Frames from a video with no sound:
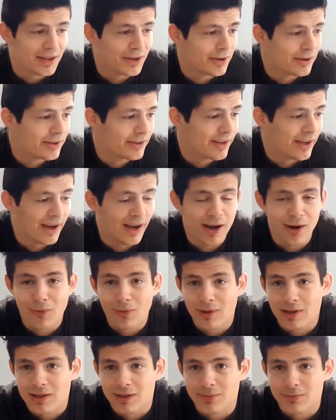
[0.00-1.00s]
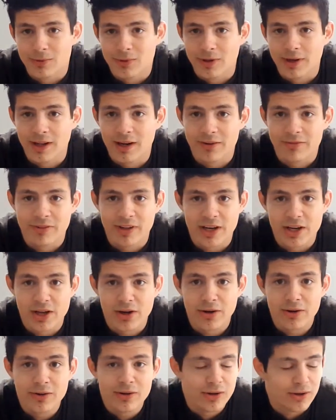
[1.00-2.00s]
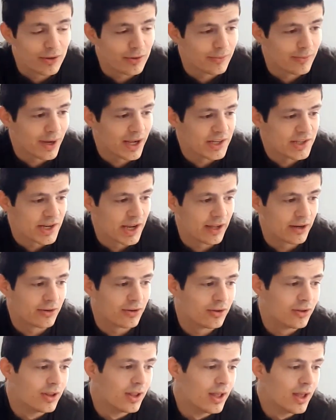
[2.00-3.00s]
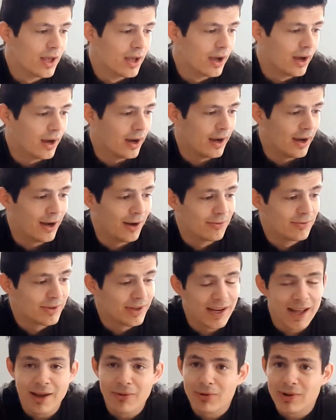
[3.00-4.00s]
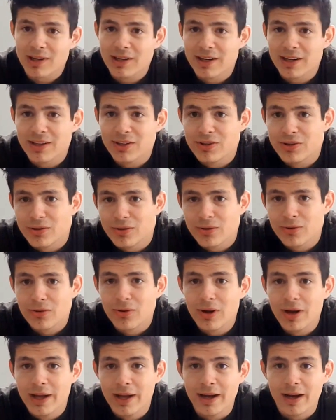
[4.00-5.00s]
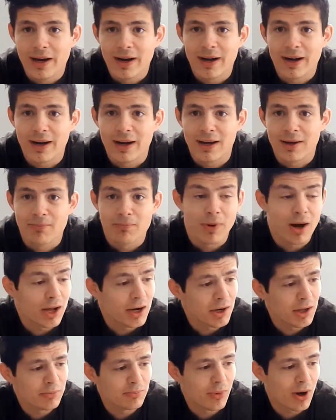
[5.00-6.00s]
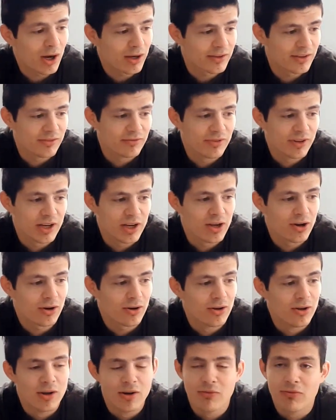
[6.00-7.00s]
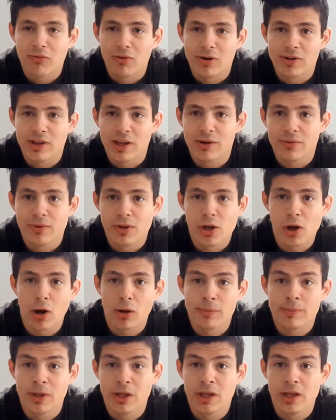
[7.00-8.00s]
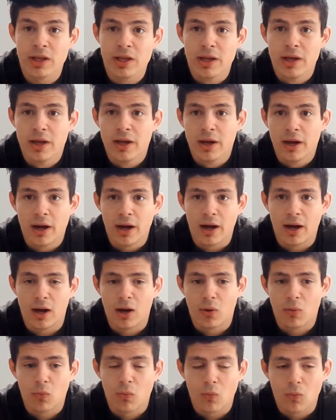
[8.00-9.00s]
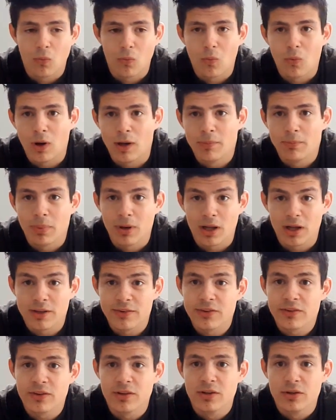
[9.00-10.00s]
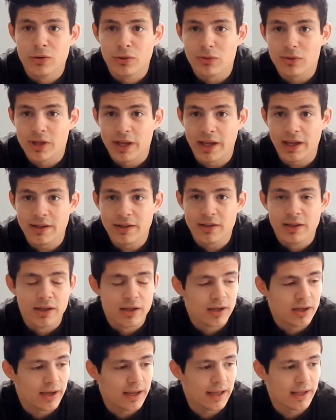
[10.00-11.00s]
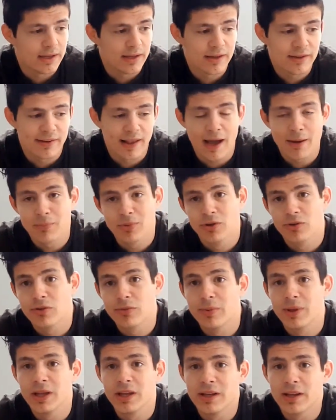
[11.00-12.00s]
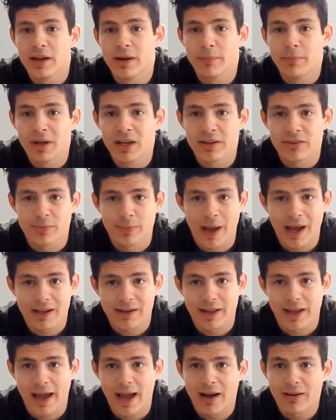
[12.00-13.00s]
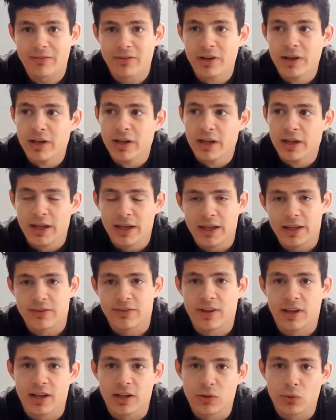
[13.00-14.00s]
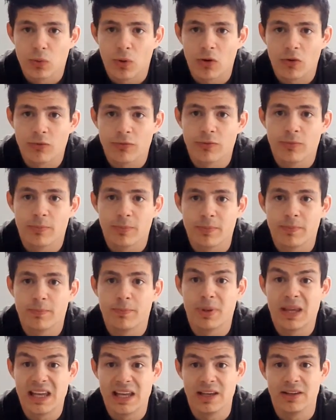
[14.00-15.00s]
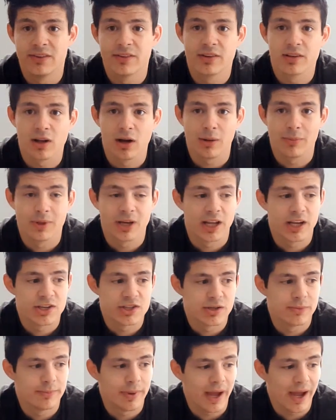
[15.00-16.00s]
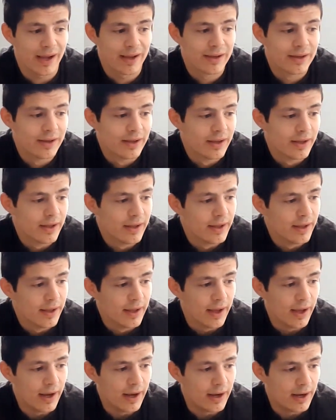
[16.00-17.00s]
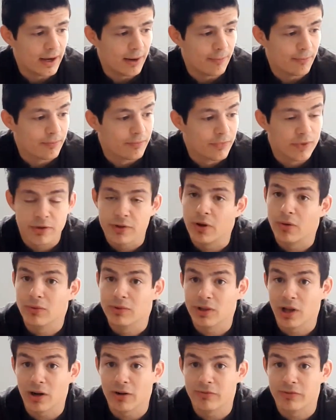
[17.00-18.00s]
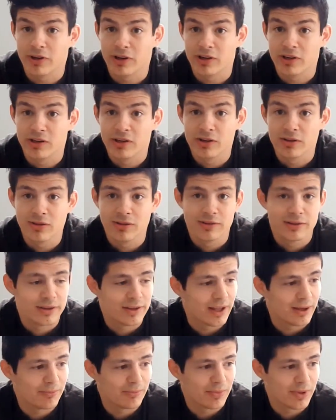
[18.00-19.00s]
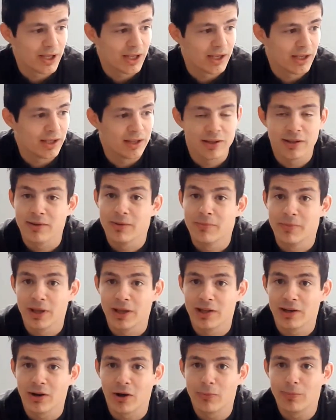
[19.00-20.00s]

and uh, welcome to another video on my channel. Uh, today we're gonna do uh, an unboxing video for the Ryobi uh, OnePlus Toolkit, and this happens to be the biggest pack they have, is the 12-piece combination pack. Um, so without further ado, let me begin